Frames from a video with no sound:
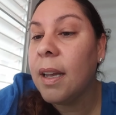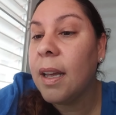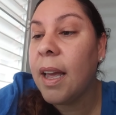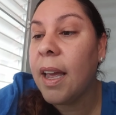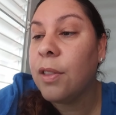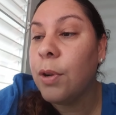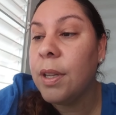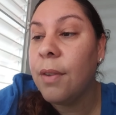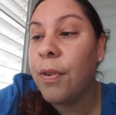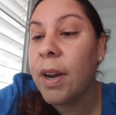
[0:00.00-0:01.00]

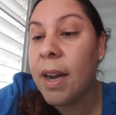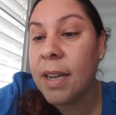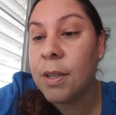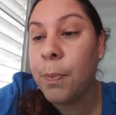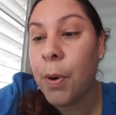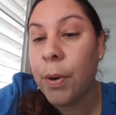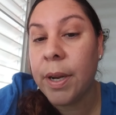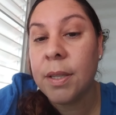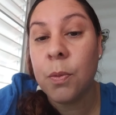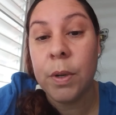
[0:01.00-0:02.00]
different kinds of
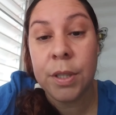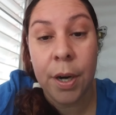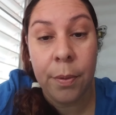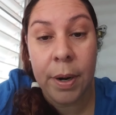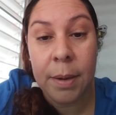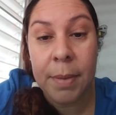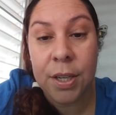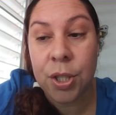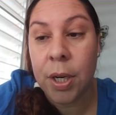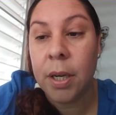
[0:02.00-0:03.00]
protists, which I already
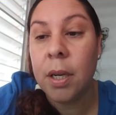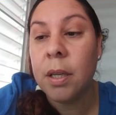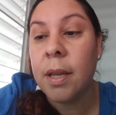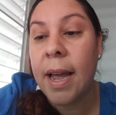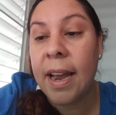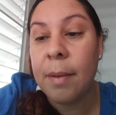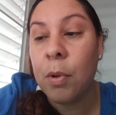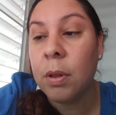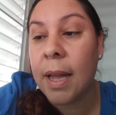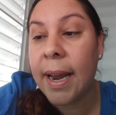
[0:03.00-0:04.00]
mentioned: the
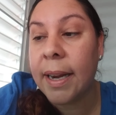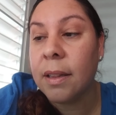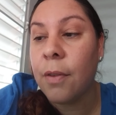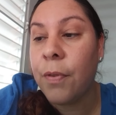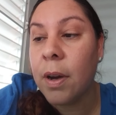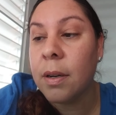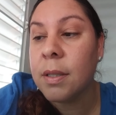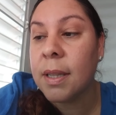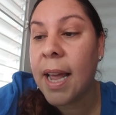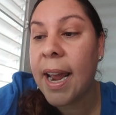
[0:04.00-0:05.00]
animal-like, the
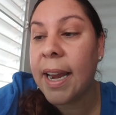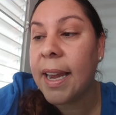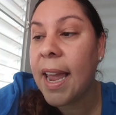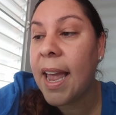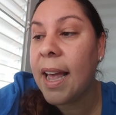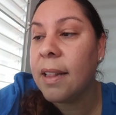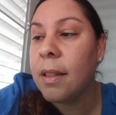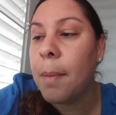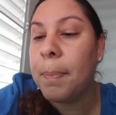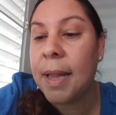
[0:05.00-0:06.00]
fungus-like, and
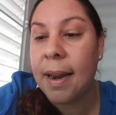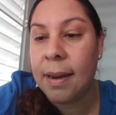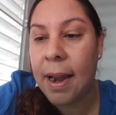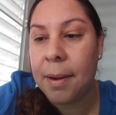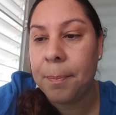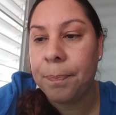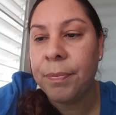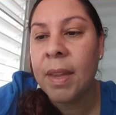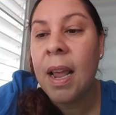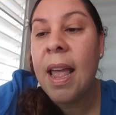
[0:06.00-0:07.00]
the plant-like.
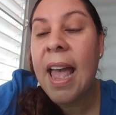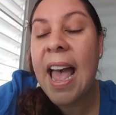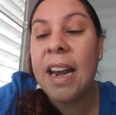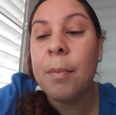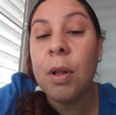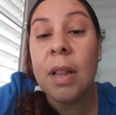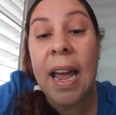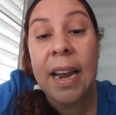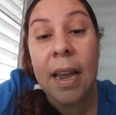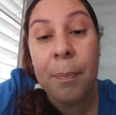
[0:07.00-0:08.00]

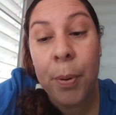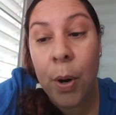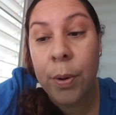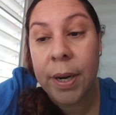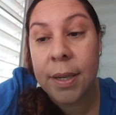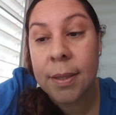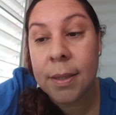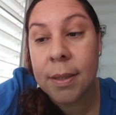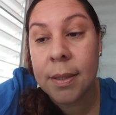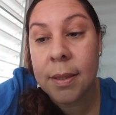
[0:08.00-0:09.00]
Animal-like
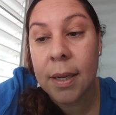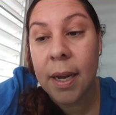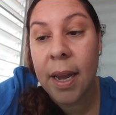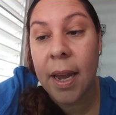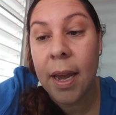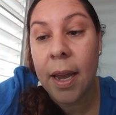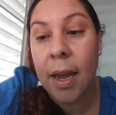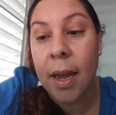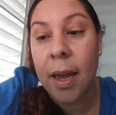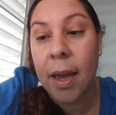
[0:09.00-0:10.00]
protists,
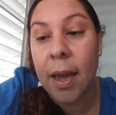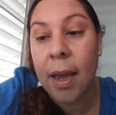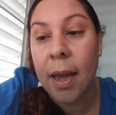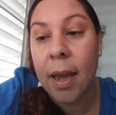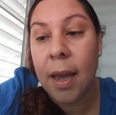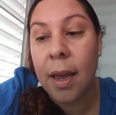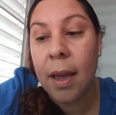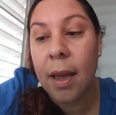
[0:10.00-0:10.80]
they